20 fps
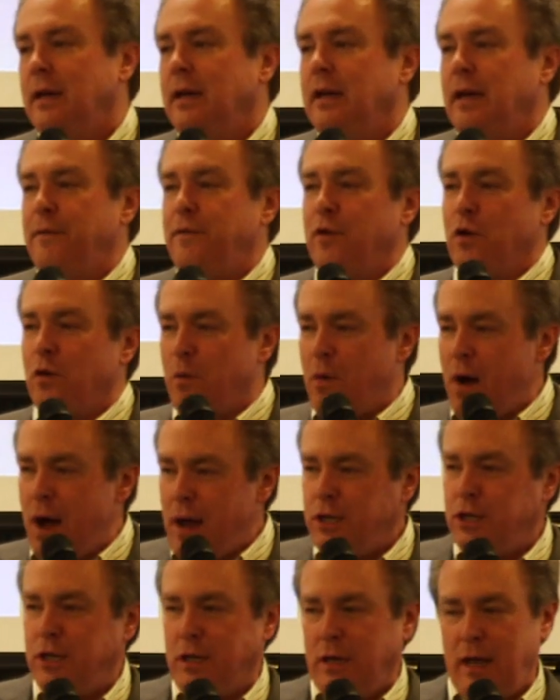If you're
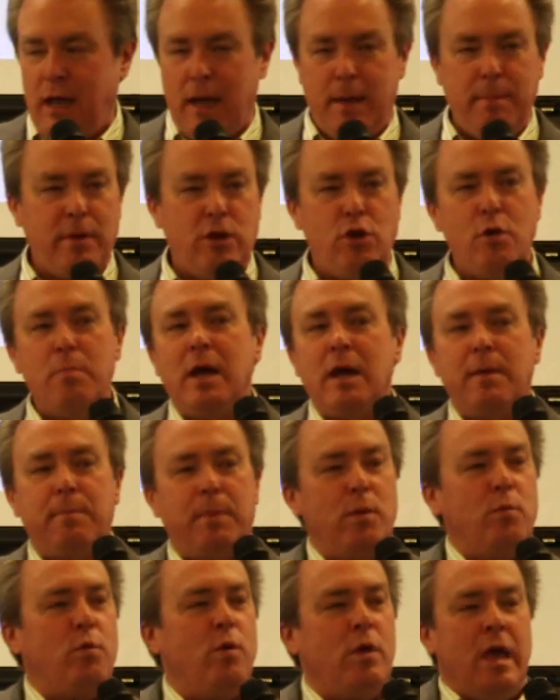watching them, you might have
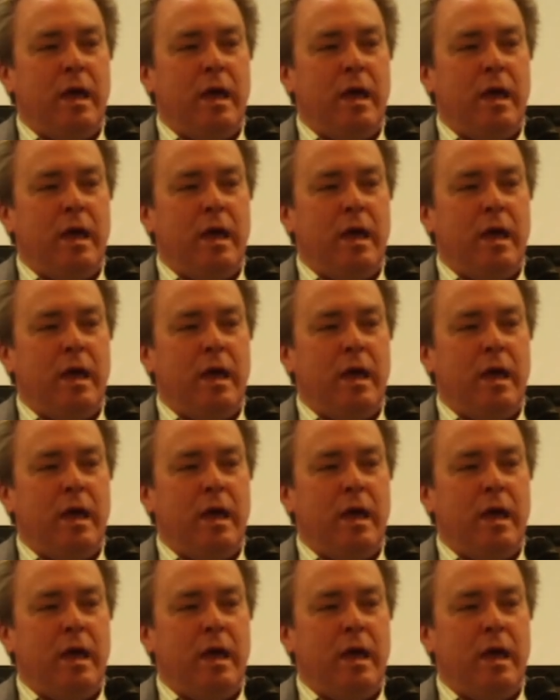been